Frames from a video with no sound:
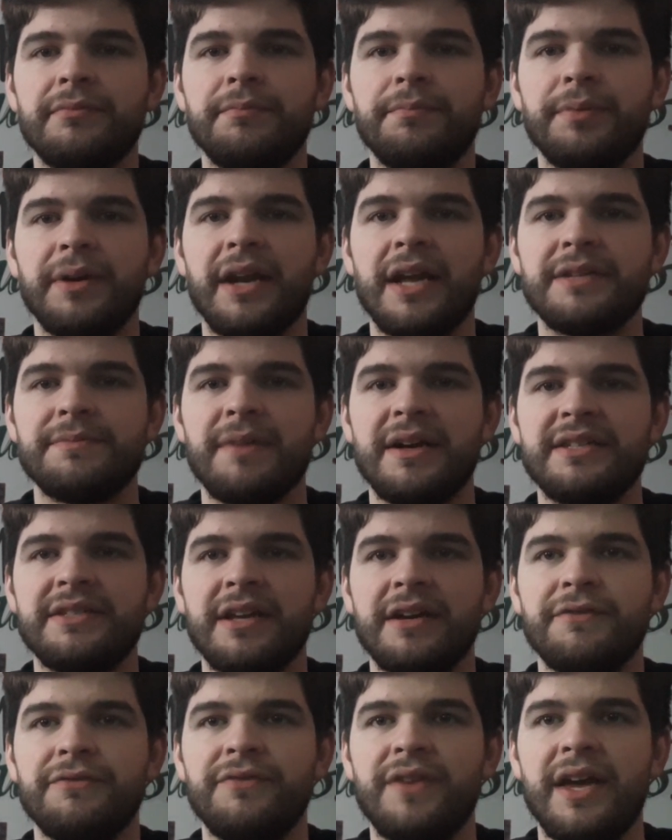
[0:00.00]
But as
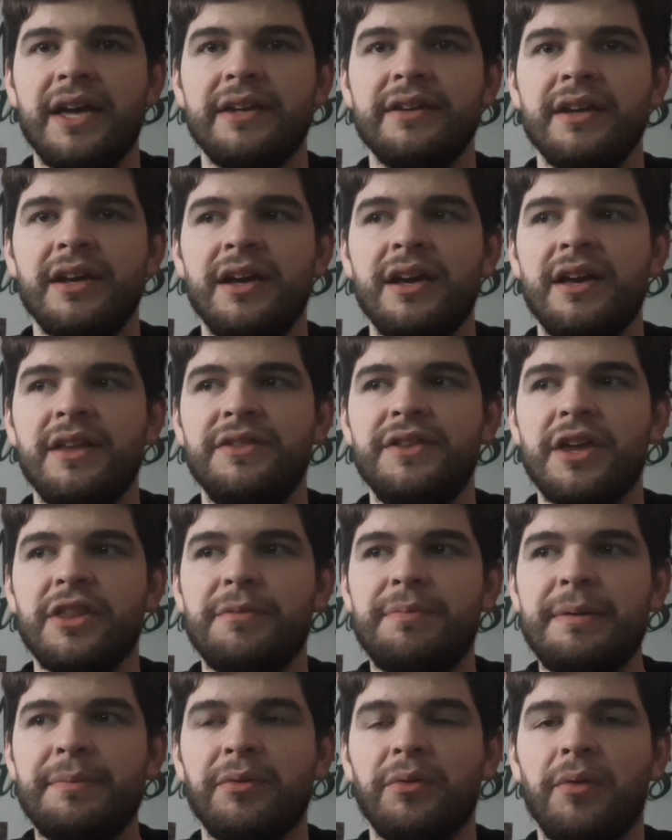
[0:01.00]
myself and the other
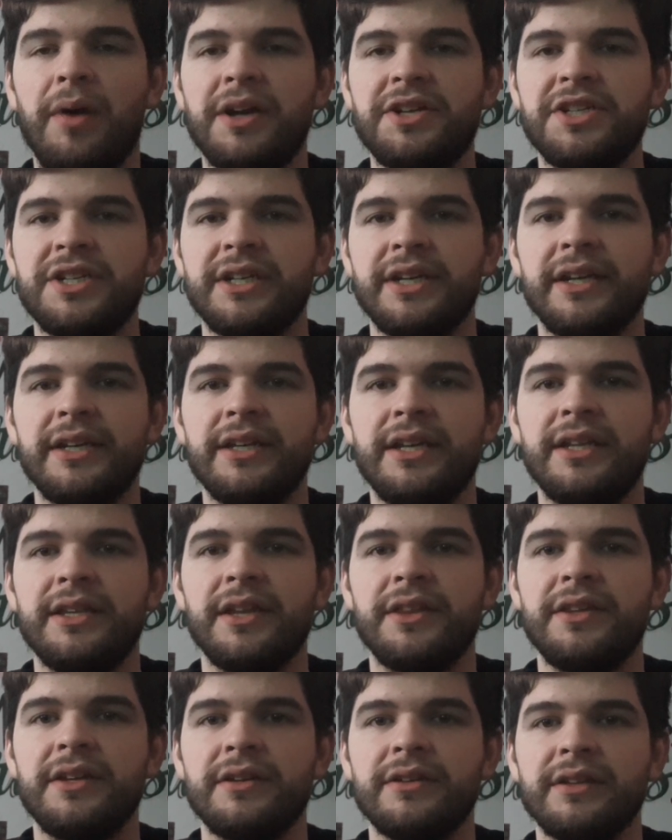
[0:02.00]
people watching it in the
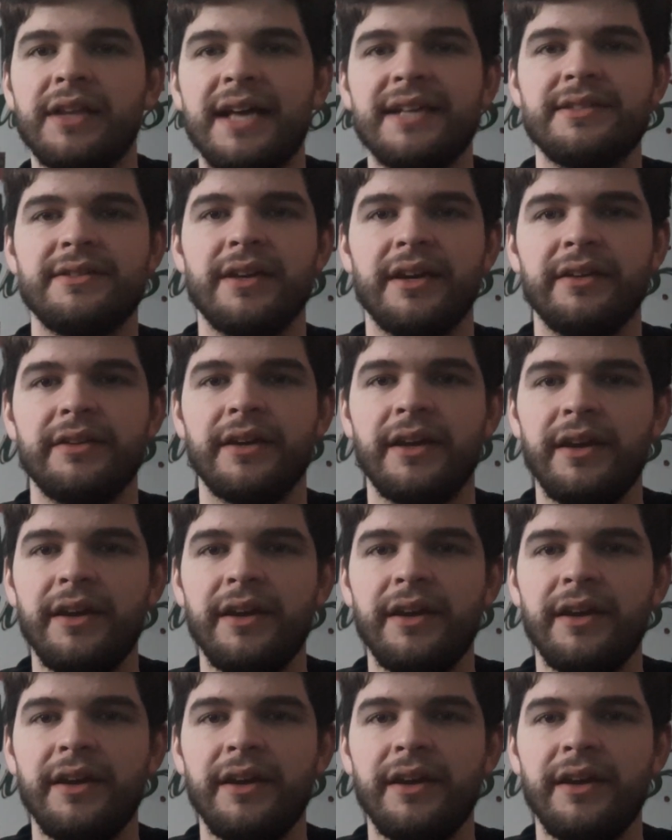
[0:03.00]
theater last night,